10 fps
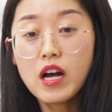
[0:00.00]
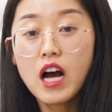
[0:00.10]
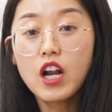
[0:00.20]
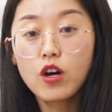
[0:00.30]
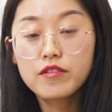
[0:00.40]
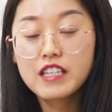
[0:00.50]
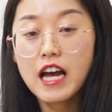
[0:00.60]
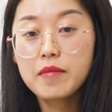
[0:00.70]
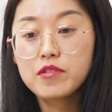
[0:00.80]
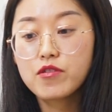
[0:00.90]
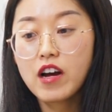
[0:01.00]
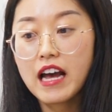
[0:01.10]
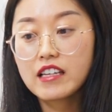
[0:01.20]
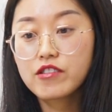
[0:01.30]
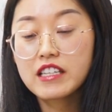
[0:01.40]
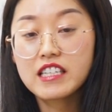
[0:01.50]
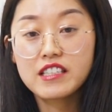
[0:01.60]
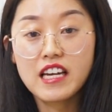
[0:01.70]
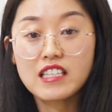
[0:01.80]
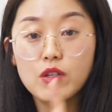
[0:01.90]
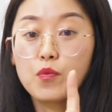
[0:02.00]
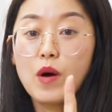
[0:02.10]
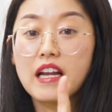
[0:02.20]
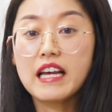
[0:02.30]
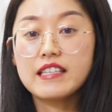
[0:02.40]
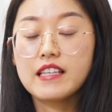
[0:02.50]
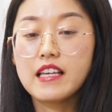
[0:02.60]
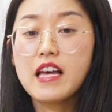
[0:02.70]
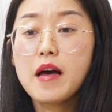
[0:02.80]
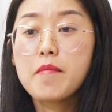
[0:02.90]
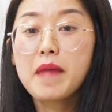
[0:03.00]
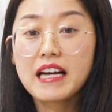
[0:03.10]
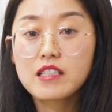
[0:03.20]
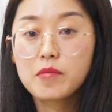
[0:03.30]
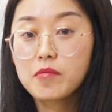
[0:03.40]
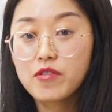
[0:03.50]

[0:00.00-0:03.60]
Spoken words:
A lot of times you are actually just getting one essay. Maximum